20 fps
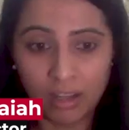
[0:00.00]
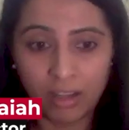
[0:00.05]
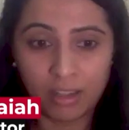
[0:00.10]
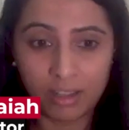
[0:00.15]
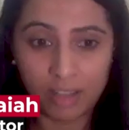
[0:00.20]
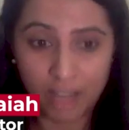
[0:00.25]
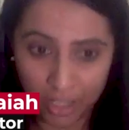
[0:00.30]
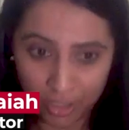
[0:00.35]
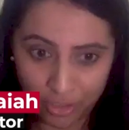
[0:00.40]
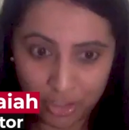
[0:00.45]

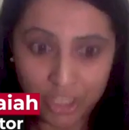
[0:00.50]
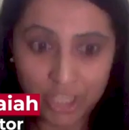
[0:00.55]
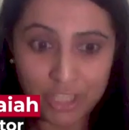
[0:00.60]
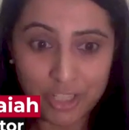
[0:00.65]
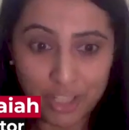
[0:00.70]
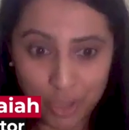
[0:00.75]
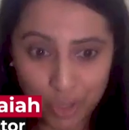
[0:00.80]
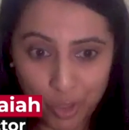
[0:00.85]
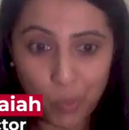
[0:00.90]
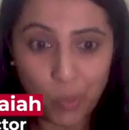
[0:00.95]
countries
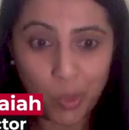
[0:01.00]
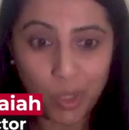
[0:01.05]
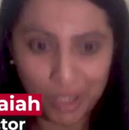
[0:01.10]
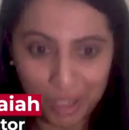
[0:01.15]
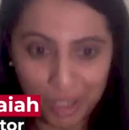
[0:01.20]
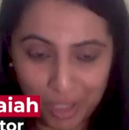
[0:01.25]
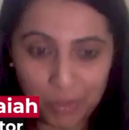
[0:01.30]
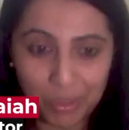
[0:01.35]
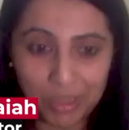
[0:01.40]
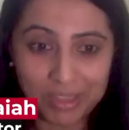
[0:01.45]
in the
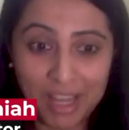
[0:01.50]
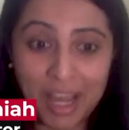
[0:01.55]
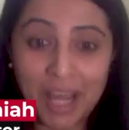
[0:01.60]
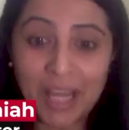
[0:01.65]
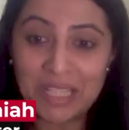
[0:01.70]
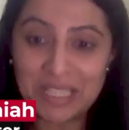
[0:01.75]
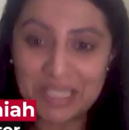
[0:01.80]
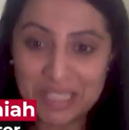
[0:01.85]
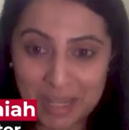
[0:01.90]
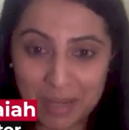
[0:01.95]
world with the
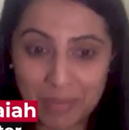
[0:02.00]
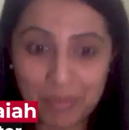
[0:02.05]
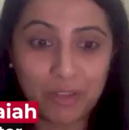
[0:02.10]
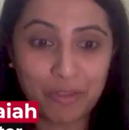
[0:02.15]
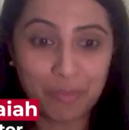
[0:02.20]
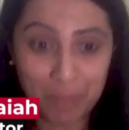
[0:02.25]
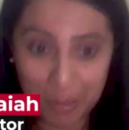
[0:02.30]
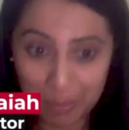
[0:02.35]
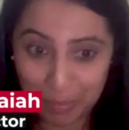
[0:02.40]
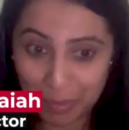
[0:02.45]
highest number of
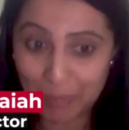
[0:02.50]
people